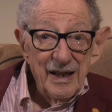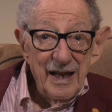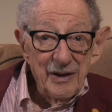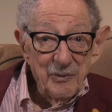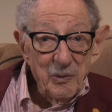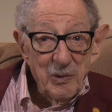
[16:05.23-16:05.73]

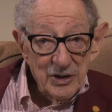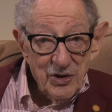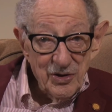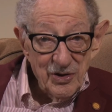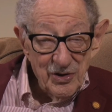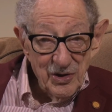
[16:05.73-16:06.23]
at
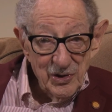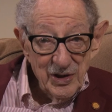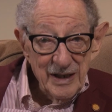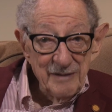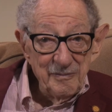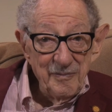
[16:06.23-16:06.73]
what you're
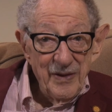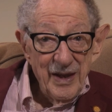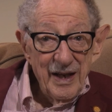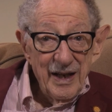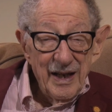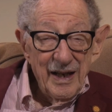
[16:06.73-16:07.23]
doing
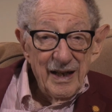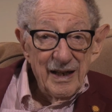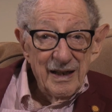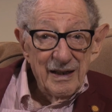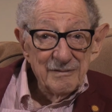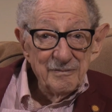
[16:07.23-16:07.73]

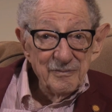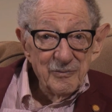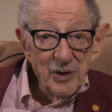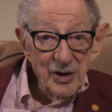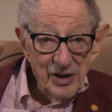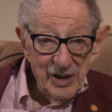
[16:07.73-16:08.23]

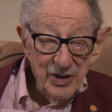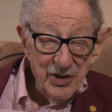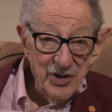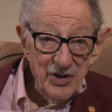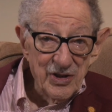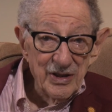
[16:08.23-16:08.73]
with
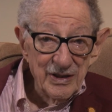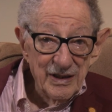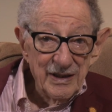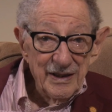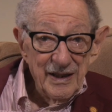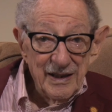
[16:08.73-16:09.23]
this
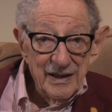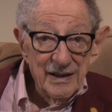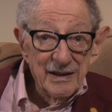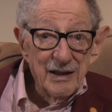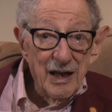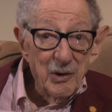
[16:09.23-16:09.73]

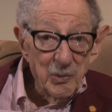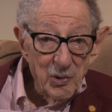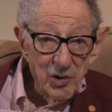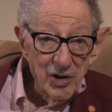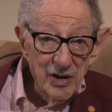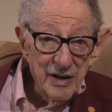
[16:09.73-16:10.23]

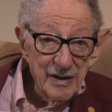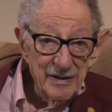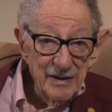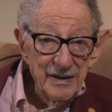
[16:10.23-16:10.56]
award,